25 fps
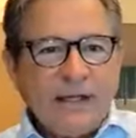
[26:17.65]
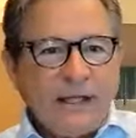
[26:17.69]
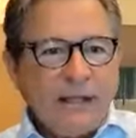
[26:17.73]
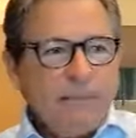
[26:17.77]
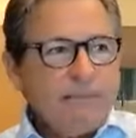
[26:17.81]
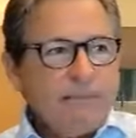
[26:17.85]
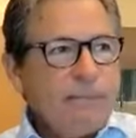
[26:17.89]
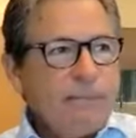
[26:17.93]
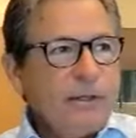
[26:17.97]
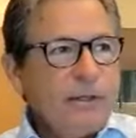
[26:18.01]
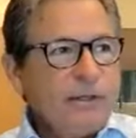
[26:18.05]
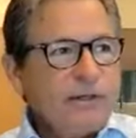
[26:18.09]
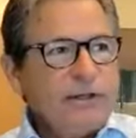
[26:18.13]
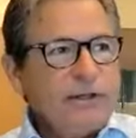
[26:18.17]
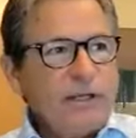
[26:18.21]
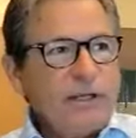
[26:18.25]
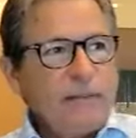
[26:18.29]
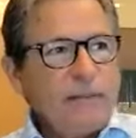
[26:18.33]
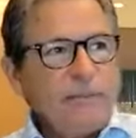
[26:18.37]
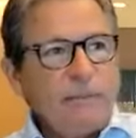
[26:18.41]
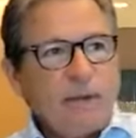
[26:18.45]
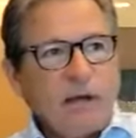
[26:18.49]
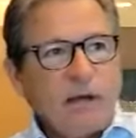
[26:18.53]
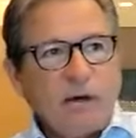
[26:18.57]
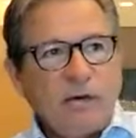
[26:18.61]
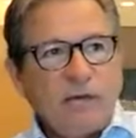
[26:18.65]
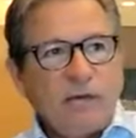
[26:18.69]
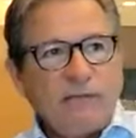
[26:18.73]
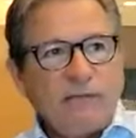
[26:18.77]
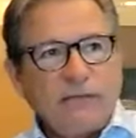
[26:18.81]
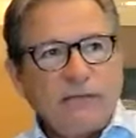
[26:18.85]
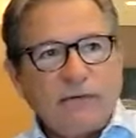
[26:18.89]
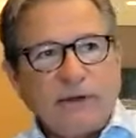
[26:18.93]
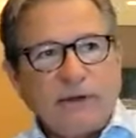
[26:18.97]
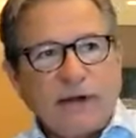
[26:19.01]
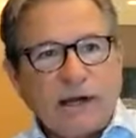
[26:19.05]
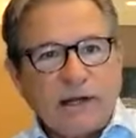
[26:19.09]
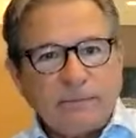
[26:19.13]
and put them
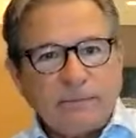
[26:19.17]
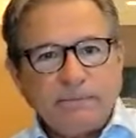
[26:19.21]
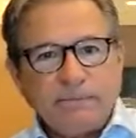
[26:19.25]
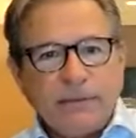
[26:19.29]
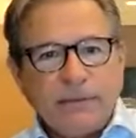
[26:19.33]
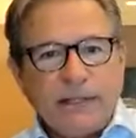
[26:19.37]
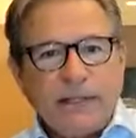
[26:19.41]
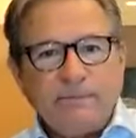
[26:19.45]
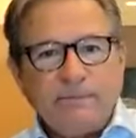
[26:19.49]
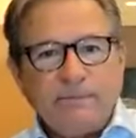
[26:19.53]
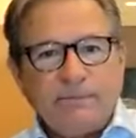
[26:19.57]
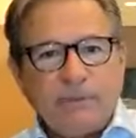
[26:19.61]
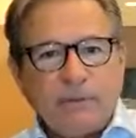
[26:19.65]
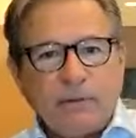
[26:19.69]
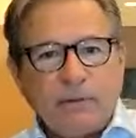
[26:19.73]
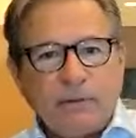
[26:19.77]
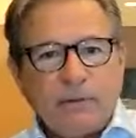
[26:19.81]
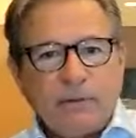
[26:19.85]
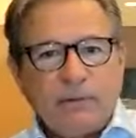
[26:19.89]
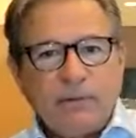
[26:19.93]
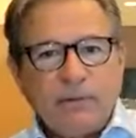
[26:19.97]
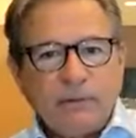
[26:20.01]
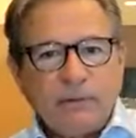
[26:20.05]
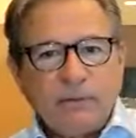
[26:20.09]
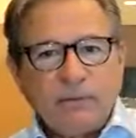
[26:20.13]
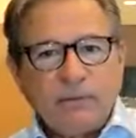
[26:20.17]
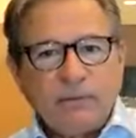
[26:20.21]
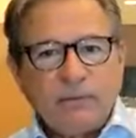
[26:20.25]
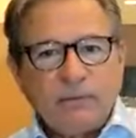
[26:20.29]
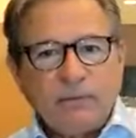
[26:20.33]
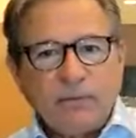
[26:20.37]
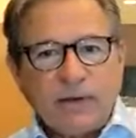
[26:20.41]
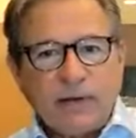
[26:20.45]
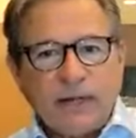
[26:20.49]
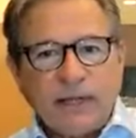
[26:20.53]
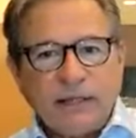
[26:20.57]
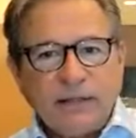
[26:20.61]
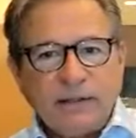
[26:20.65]
over our people,
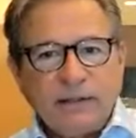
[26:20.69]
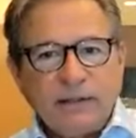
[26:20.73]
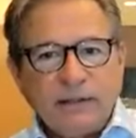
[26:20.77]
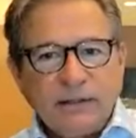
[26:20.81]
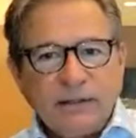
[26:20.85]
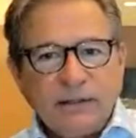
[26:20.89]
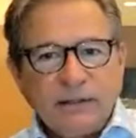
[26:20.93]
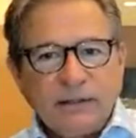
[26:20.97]
right?